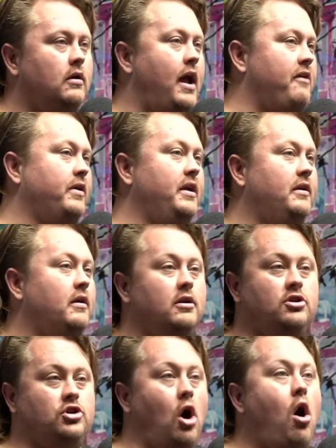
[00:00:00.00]
Every
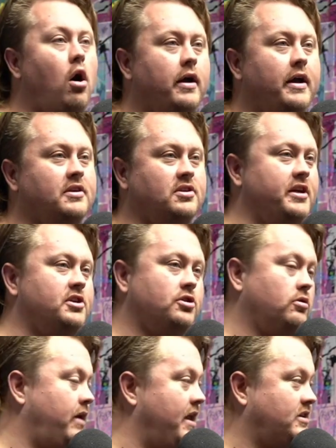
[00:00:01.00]
DAW is digital
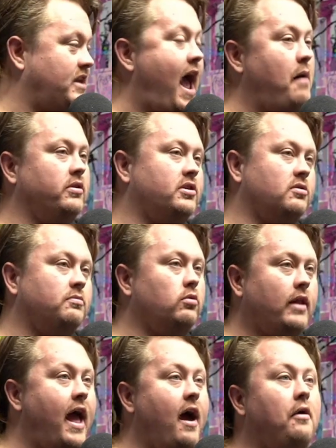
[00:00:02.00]
and tabletable
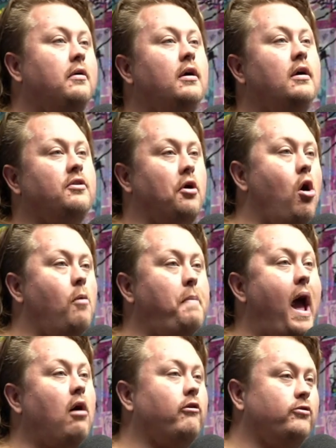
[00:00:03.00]
now. They're all
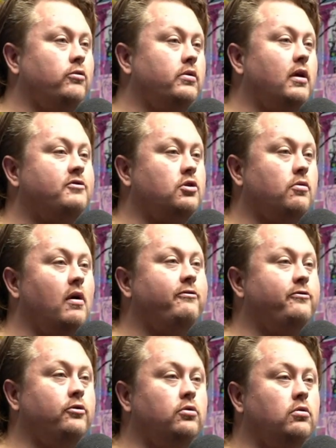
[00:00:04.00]
powerful enough to run
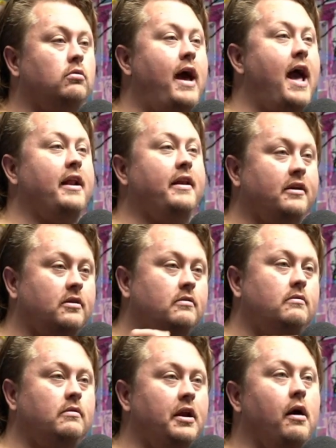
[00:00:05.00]
full editing,
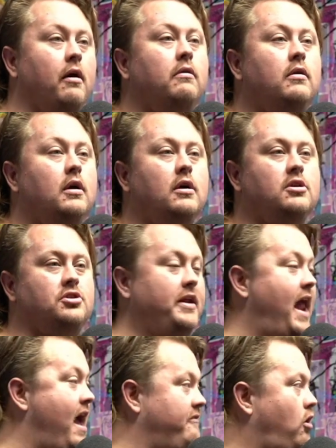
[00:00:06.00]
So you can
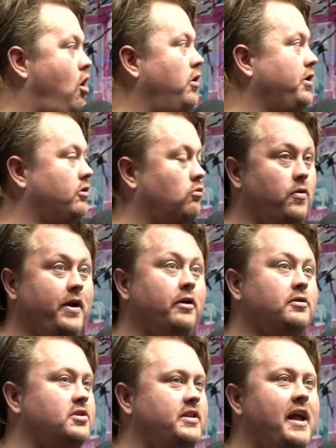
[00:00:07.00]
have all your real
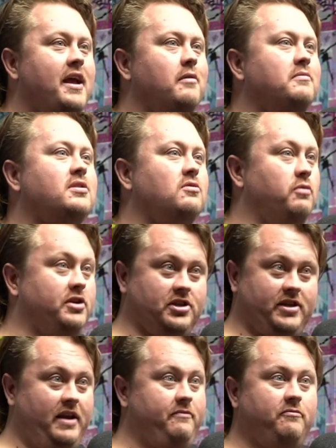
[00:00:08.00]
stems, which is
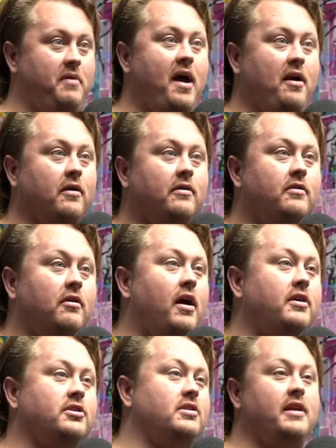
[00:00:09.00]
even better. They're not
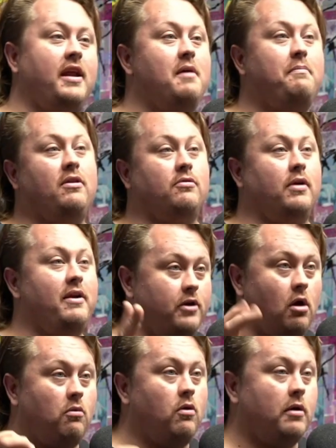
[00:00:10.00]
just an MP3 if you
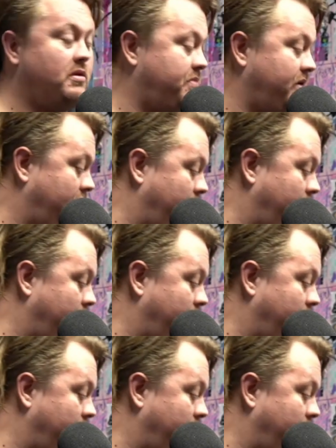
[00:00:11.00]
don't want them to be.